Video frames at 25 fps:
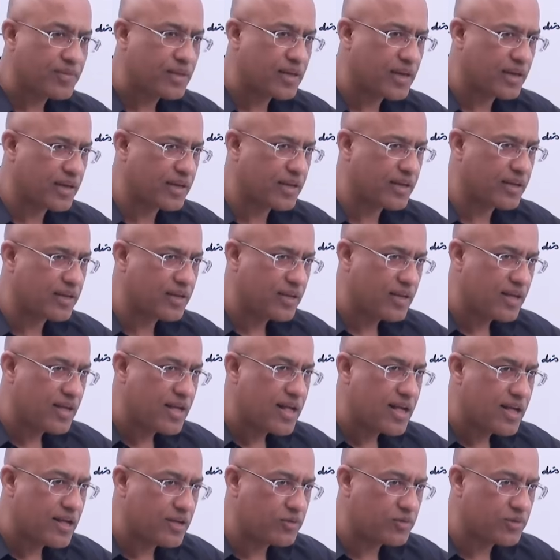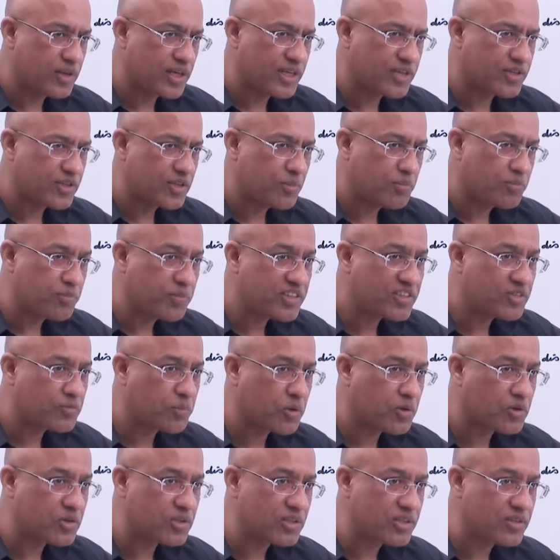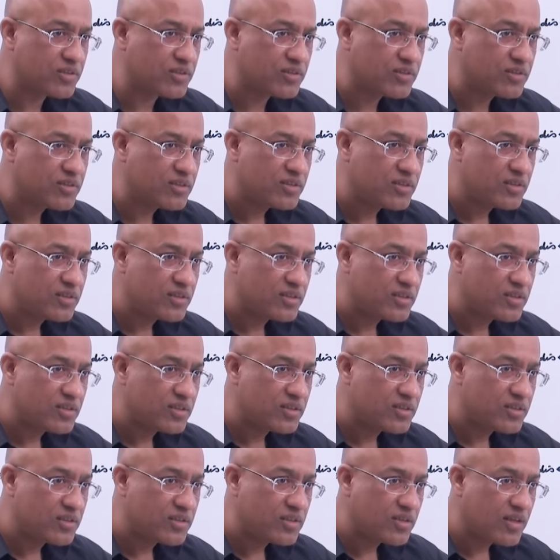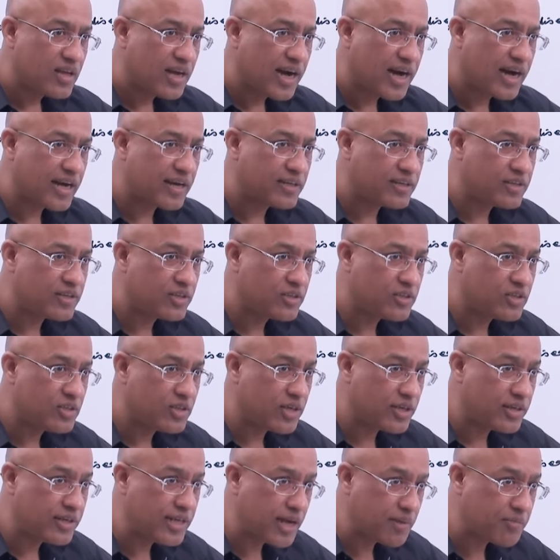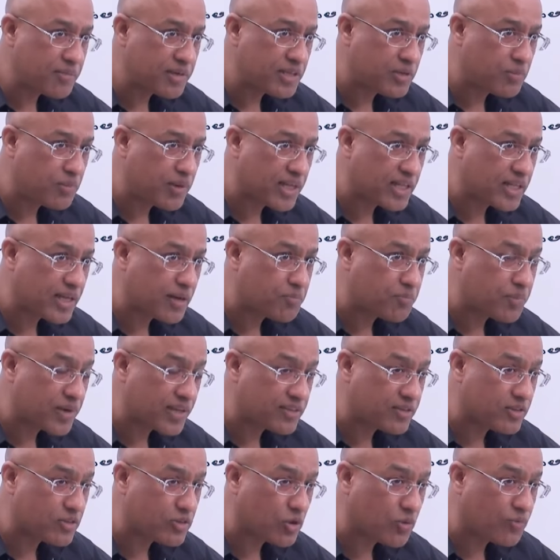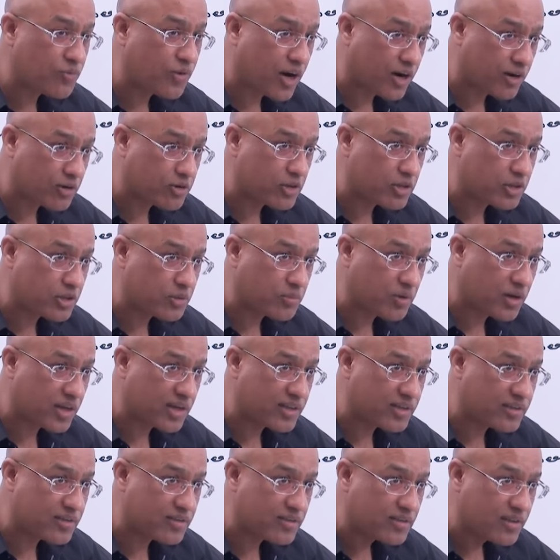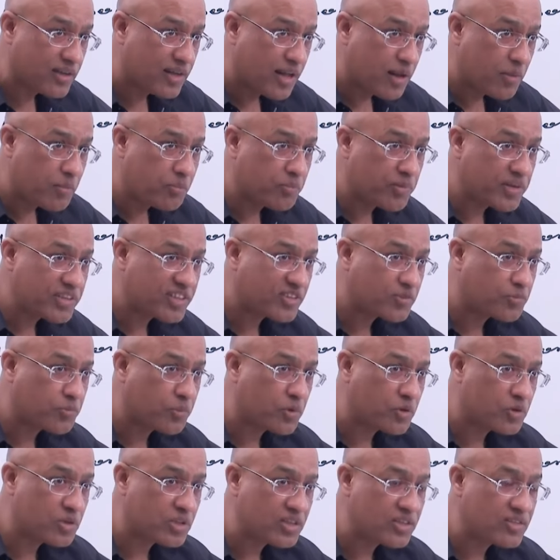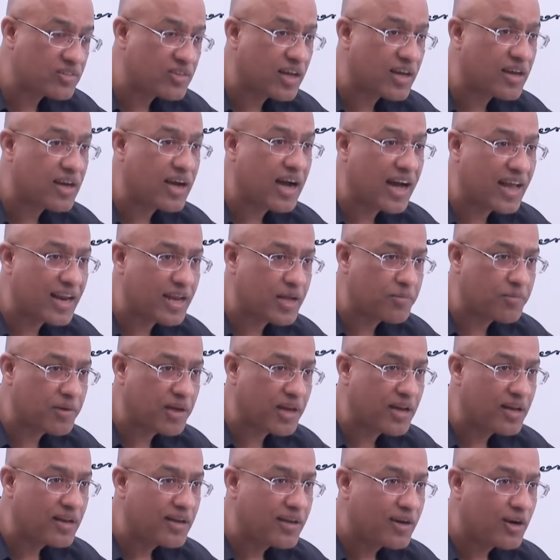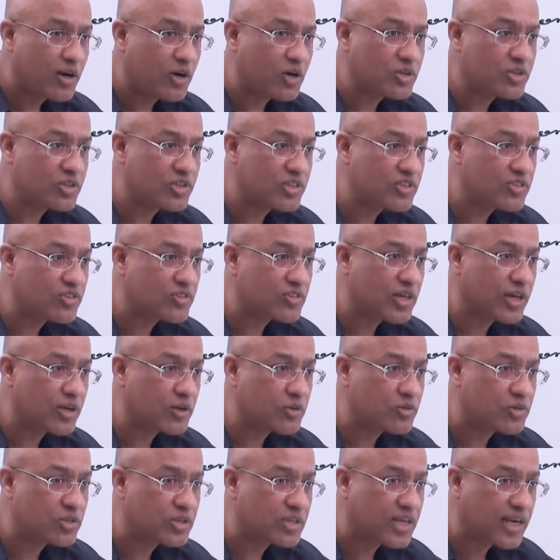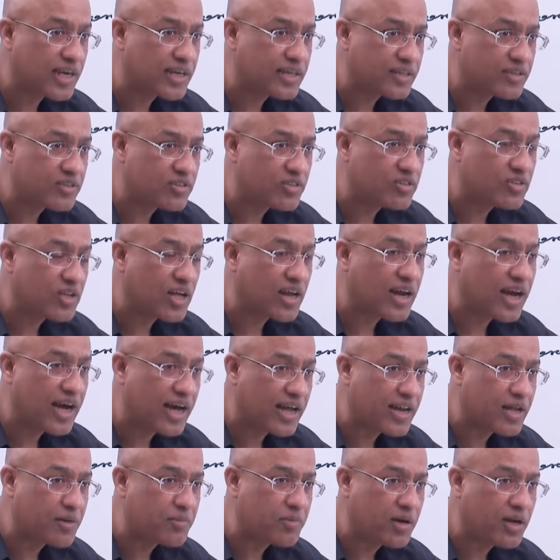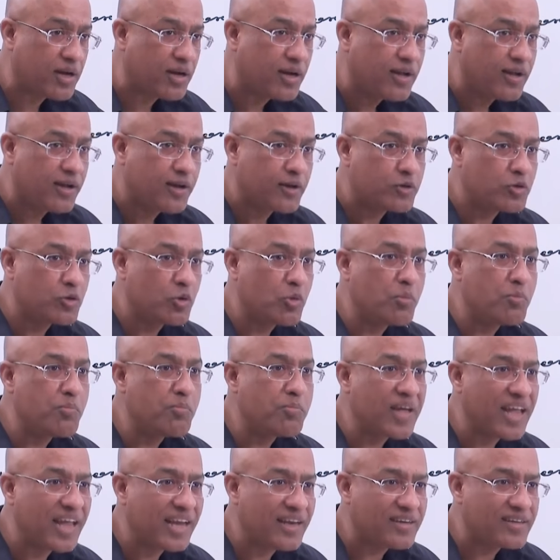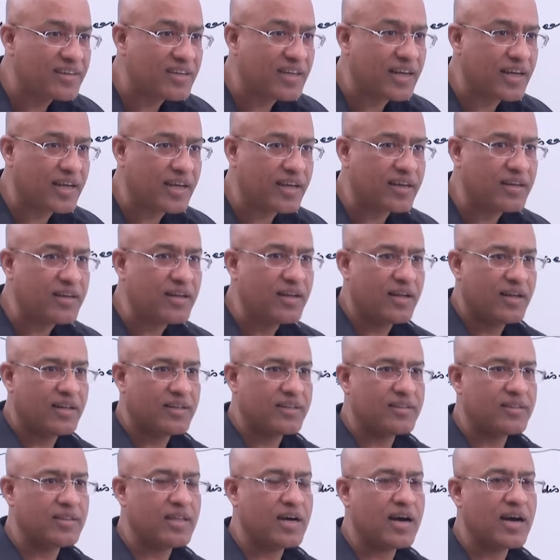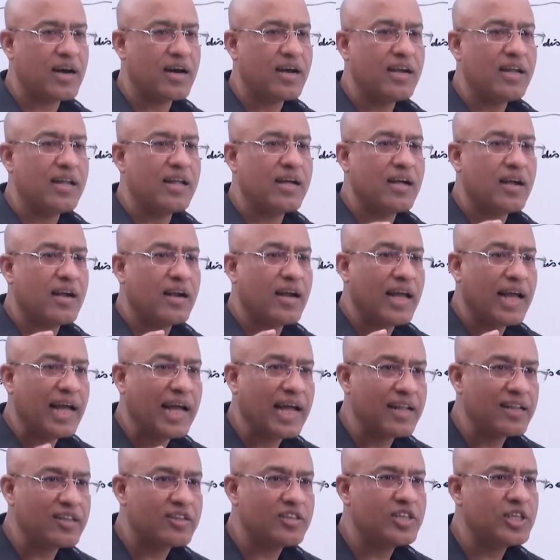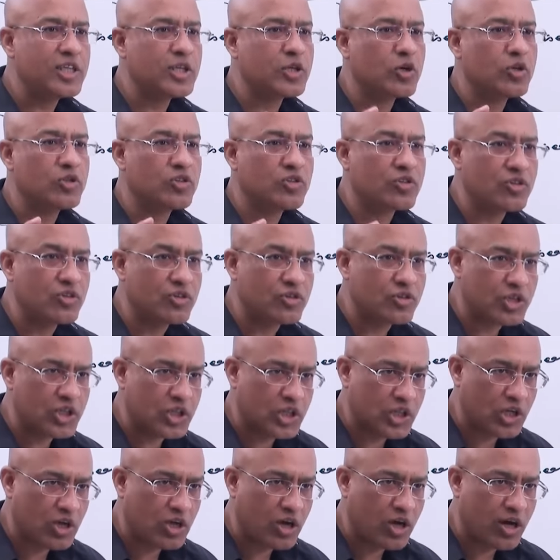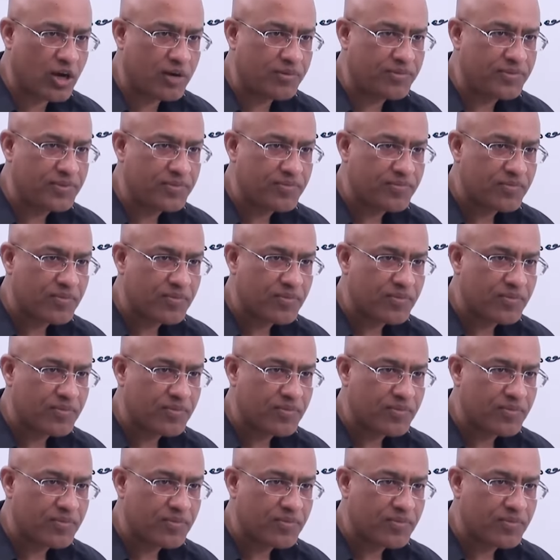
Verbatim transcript: again, in which MuSK proteins are damaged by the presence of autoantibodies, MuSK proteins are unable, or these tyrosine kinases are unable to maintain the healthy concentration of